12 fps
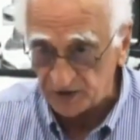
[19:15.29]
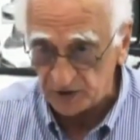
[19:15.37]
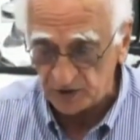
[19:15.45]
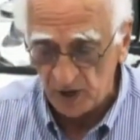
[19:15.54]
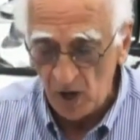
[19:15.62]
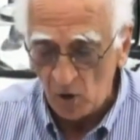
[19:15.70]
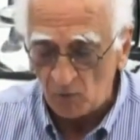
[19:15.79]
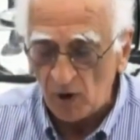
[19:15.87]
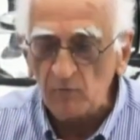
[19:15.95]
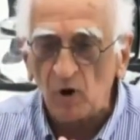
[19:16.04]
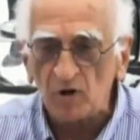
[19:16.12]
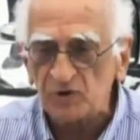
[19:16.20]
in
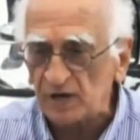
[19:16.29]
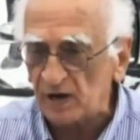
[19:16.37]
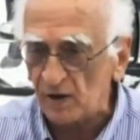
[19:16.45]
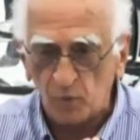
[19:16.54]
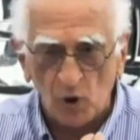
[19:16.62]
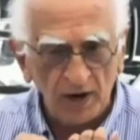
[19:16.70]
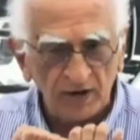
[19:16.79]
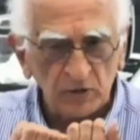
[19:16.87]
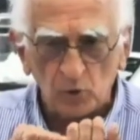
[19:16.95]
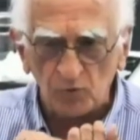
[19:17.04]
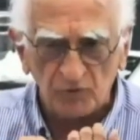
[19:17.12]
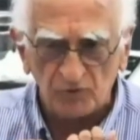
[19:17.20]
analysis. One was that
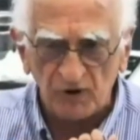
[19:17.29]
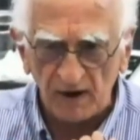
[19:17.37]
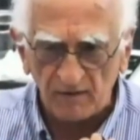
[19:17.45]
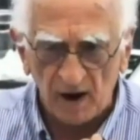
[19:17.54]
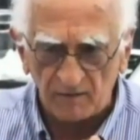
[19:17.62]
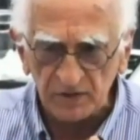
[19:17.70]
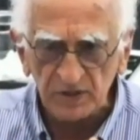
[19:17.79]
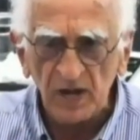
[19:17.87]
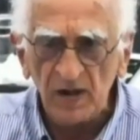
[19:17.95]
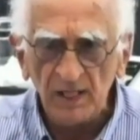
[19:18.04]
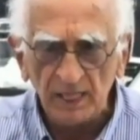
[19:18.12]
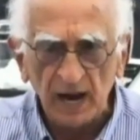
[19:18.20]
our boilers are good for
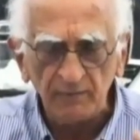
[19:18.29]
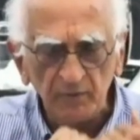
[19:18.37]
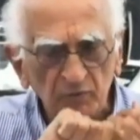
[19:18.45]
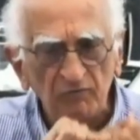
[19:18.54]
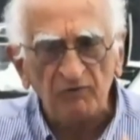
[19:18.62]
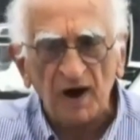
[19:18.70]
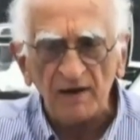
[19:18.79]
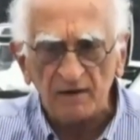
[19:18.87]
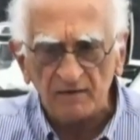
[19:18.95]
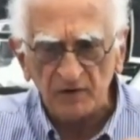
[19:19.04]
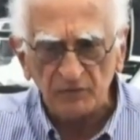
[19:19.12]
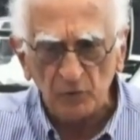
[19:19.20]
5 hours, that
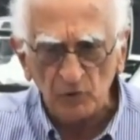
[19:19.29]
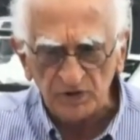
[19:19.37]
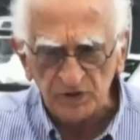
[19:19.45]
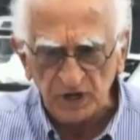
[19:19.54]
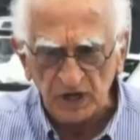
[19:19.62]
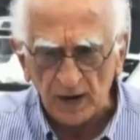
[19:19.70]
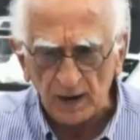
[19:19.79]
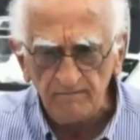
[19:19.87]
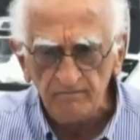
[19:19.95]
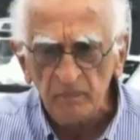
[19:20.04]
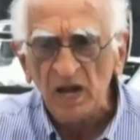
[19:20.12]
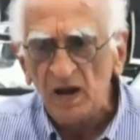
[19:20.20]
before 5 hours fuel
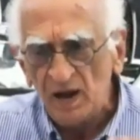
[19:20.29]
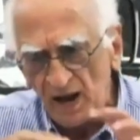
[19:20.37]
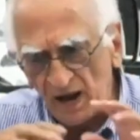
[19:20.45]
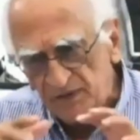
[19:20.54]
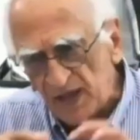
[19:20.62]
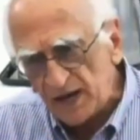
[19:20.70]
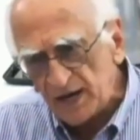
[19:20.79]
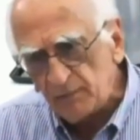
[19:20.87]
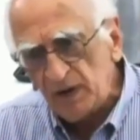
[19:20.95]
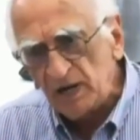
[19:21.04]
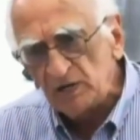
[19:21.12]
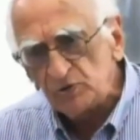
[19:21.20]
doesn't heat up,
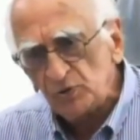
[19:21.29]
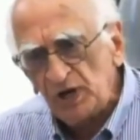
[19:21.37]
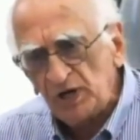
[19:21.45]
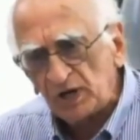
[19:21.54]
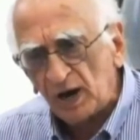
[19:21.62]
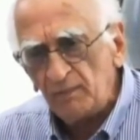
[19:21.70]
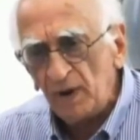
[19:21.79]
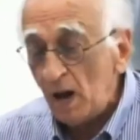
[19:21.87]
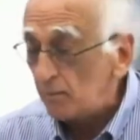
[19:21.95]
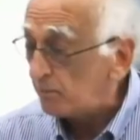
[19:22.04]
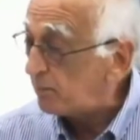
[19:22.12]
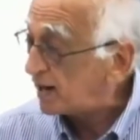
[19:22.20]
and then it begins to
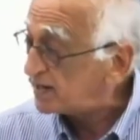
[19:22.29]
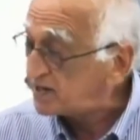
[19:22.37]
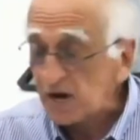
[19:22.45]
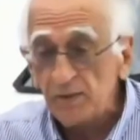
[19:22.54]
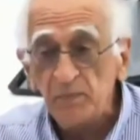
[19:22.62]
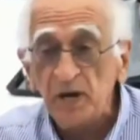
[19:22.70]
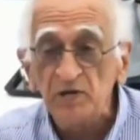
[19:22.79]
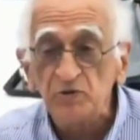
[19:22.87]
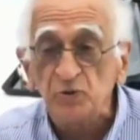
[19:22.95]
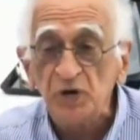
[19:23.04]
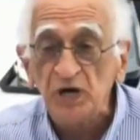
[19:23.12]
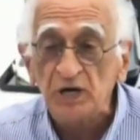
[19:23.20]
heat up. By
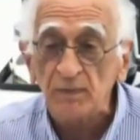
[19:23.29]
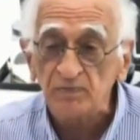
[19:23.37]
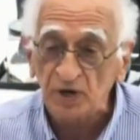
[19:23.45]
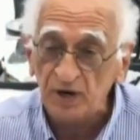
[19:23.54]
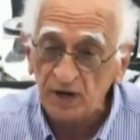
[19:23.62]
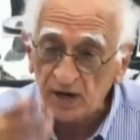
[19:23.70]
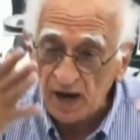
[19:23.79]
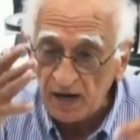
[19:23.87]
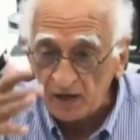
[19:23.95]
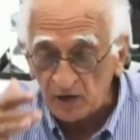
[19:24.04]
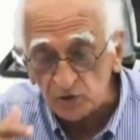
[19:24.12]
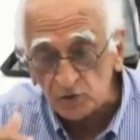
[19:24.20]
the time it begins to heat
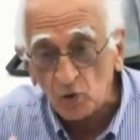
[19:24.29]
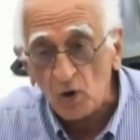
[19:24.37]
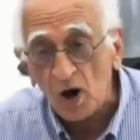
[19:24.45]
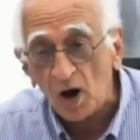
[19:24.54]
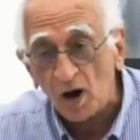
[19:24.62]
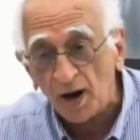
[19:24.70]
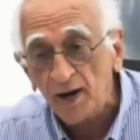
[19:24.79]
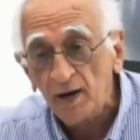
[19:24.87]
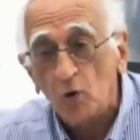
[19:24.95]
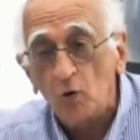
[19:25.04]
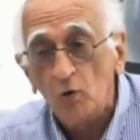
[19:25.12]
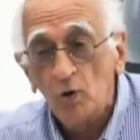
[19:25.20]
up, the decay heat is
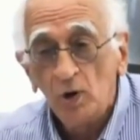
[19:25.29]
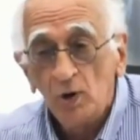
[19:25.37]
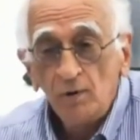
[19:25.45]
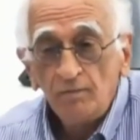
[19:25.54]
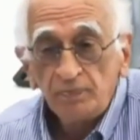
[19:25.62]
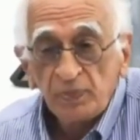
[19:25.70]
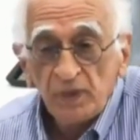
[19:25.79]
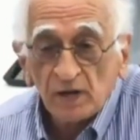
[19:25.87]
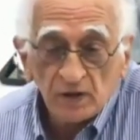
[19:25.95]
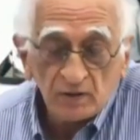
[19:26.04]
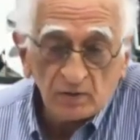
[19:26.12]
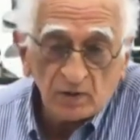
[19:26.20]
so low
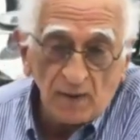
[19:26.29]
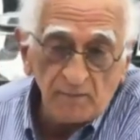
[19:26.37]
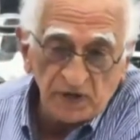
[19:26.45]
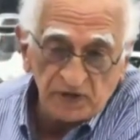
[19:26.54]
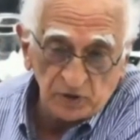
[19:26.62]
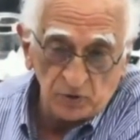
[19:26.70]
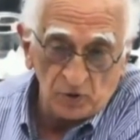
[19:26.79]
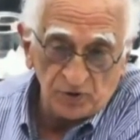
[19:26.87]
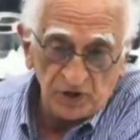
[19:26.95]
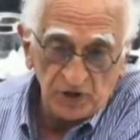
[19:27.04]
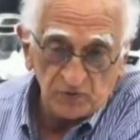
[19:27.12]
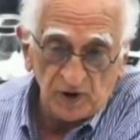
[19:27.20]
that the
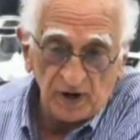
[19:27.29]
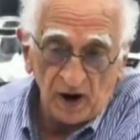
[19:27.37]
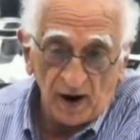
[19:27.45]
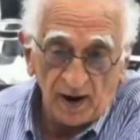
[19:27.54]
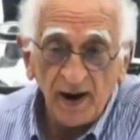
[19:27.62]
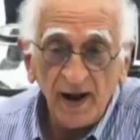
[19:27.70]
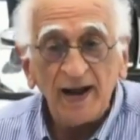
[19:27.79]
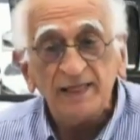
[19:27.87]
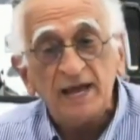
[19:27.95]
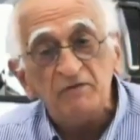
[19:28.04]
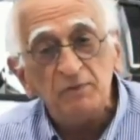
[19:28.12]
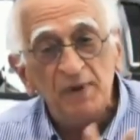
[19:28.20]
temperatures don't reach very
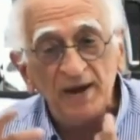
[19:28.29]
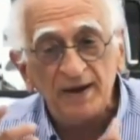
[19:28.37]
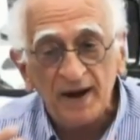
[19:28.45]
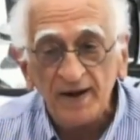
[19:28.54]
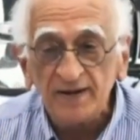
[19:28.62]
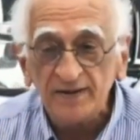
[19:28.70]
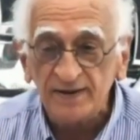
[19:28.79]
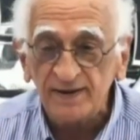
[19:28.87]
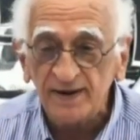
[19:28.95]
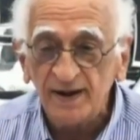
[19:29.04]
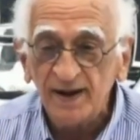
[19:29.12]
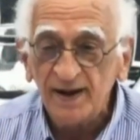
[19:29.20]
high. And then we
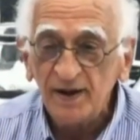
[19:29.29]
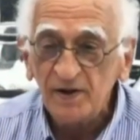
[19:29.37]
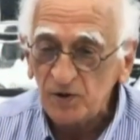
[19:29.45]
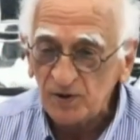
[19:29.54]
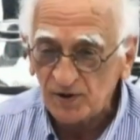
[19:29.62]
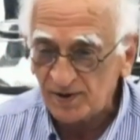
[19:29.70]
made another